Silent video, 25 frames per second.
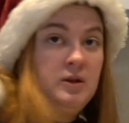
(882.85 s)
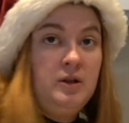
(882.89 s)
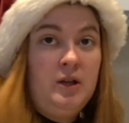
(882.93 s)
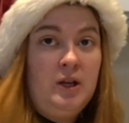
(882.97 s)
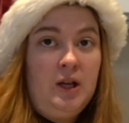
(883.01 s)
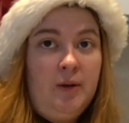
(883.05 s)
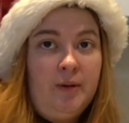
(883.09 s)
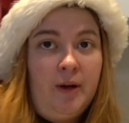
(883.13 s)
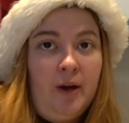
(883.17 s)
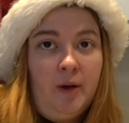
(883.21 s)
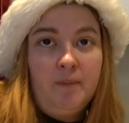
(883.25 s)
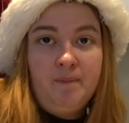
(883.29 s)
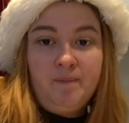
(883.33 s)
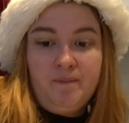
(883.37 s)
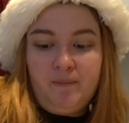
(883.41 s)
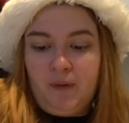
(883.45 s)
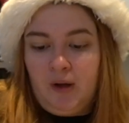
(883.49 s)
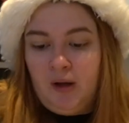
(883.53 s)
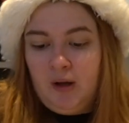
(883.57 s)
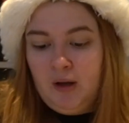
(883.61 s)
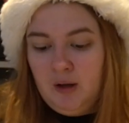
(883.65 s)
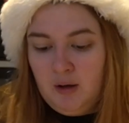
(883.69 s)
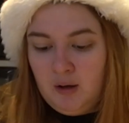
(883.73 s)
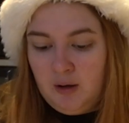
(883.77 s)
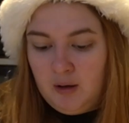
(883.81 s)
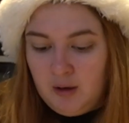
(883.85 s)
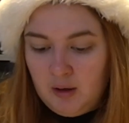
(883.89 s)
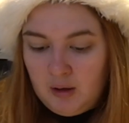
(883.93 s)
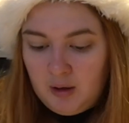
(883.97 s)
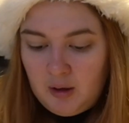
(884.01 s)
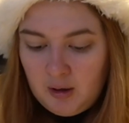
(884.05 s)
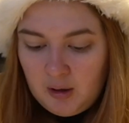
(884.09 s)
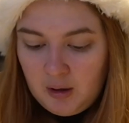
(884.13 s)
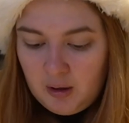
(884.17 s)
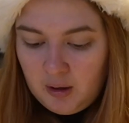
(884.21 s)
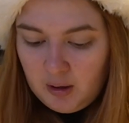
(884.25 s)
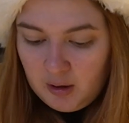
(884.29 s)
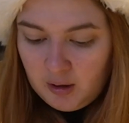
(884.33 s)
Here we go.
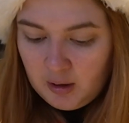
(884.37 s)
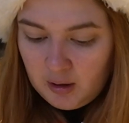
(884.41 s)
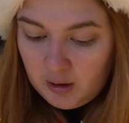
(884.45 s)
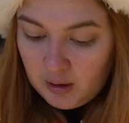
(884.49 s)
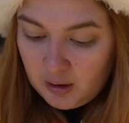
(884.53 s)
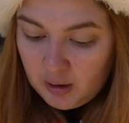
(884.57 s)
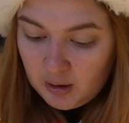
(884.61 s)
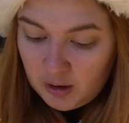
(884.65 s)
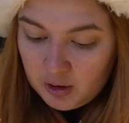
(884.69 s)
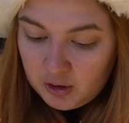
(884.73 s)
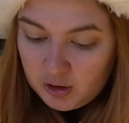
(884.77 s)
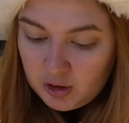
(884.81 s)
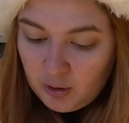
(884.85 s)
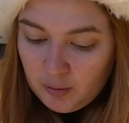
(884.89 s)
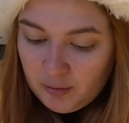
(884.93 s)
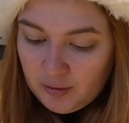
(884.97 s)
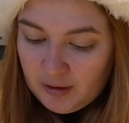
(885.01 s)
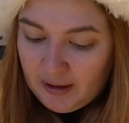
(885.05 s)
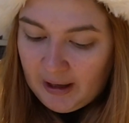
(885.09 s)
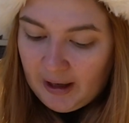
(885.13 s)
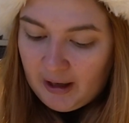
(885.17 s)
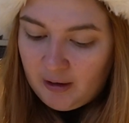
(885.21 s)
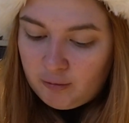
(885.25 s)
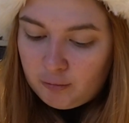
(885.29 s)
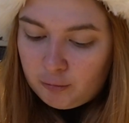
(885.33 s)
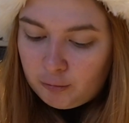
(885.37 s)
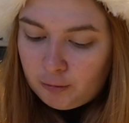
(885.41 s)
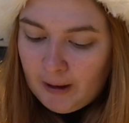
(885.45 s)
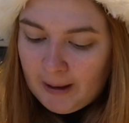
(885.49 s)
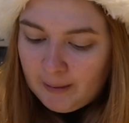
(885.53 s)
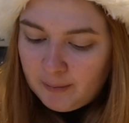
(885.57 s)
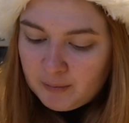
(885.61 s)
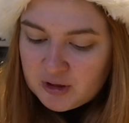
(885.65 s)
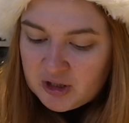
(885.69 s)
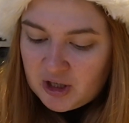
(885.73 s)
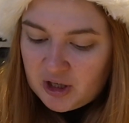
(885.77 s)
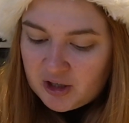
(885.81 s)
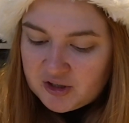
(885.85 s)
Using a
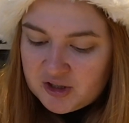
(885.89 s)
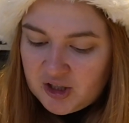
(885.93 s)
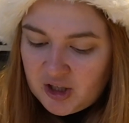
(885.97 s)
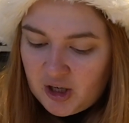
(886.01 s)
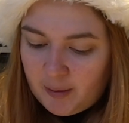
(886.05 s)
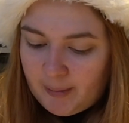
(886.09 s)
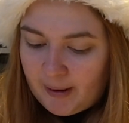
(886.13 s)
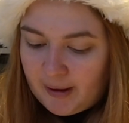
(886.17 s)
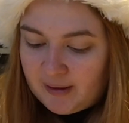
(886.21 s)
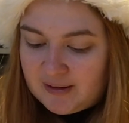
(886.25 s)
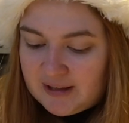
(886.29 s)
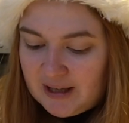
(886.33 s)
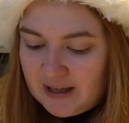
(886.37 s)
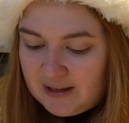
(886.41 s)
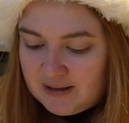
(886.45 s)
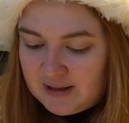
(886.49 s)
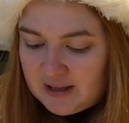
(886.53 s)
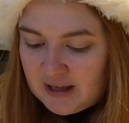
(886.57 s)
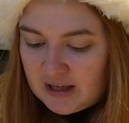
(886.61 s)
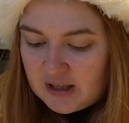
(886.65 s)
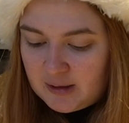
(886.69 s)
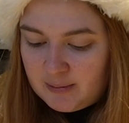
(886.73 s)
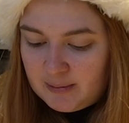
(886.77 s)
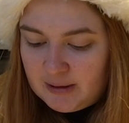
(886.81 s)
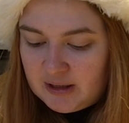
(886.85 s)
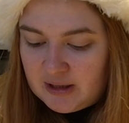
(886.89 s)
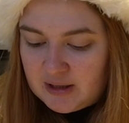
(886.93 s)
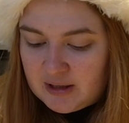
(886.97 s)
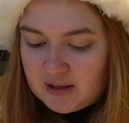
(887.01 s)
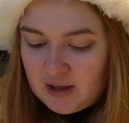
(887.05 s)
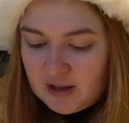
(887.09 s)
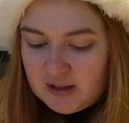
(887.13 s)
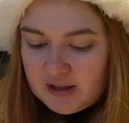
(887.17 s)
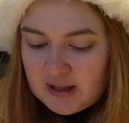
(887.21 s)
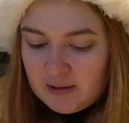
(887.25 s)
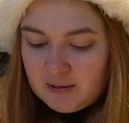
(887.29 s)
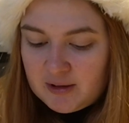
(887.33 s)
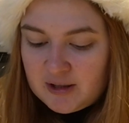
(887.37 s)
round cutter about 10 centimeters,
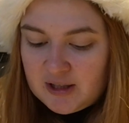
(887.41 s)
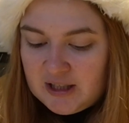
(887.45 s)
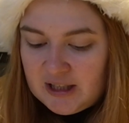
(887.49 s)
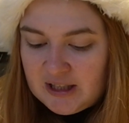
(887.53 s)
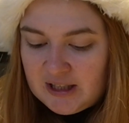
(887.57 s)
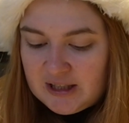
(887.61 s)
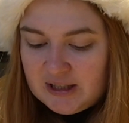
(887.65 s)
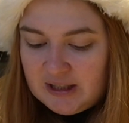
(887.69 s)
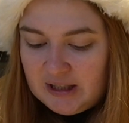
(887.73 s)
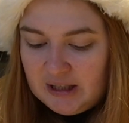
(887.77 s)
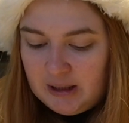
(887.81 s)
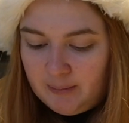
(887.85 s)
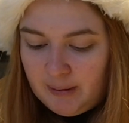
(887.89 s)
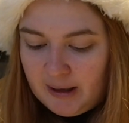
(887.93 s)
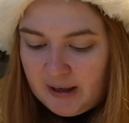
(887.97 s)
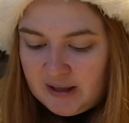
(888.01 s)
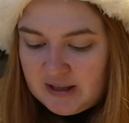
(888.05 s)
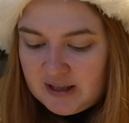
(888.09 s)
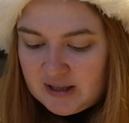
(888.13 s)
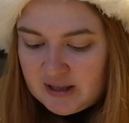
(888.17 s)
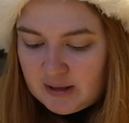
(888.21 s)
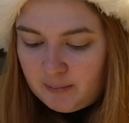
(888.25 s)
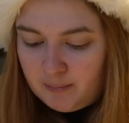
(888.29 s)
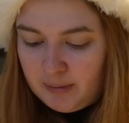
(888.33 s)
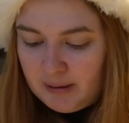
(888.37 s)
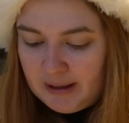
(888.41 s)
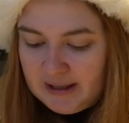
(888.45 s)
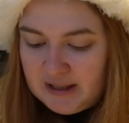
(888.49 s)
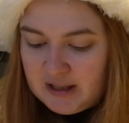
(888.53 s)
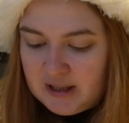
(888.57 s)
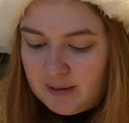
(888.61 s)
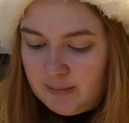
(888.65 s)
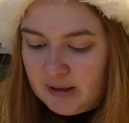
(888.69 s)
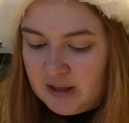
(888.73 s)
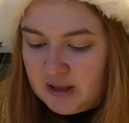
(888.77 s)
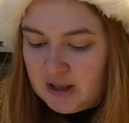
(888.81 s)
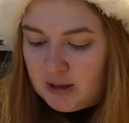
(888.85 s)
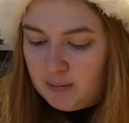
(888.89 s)
cut out 16 bases and place
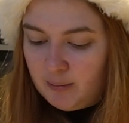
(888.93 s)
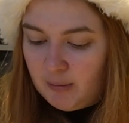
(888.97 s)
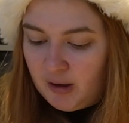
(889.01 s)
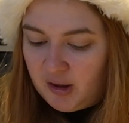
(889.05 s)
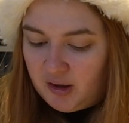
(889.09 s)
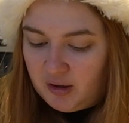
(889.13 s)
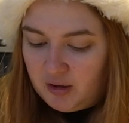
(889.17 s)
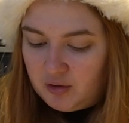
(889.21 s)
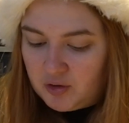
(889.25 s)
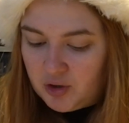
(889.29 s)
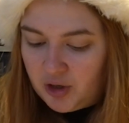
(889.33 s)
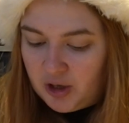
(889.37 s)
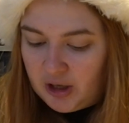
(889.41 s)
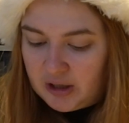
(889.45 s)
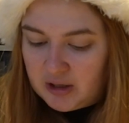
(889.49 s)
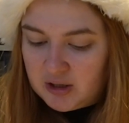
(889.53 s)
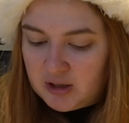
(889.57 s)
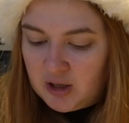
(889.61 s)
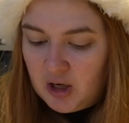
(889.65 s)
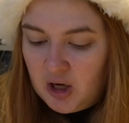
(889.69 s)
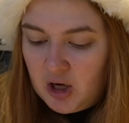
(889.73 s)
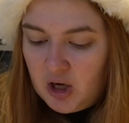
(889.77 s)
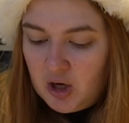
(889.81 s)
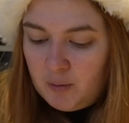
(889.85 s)
them into the muffin trays.